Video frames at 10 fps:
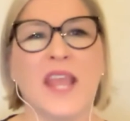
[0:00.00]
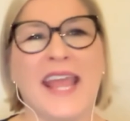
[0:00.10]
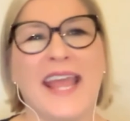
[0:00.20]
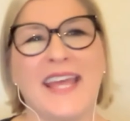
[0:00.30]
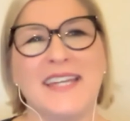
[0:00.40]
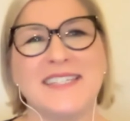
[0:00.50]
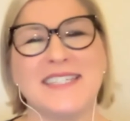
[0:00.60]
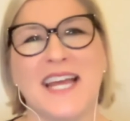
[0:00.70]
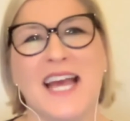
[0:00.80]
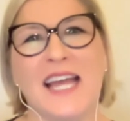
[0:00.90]
And
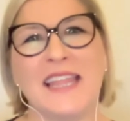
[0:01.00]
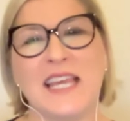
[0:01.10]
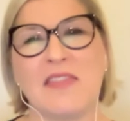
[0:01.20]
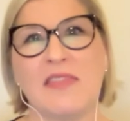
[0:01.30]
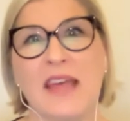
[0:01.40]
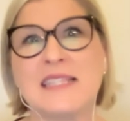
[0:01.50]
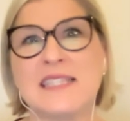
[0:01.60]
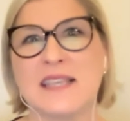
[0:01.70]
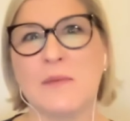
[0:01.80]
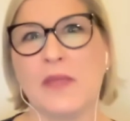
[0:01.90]
I think that that's
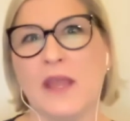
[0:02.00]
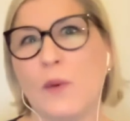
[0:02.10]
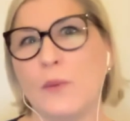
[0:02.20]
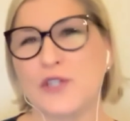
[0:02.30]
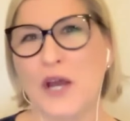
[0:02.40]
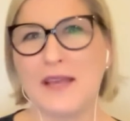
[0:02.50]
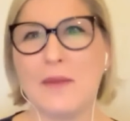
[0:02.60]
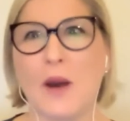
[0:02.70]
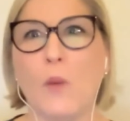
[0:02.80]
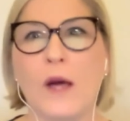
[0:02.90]
something when we're talking
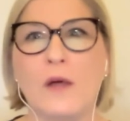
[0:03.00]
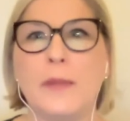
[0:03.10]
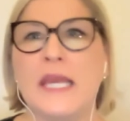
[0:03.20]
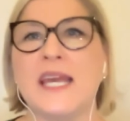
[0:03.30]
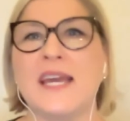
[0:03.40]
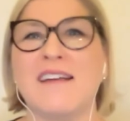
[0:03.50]
about well-being,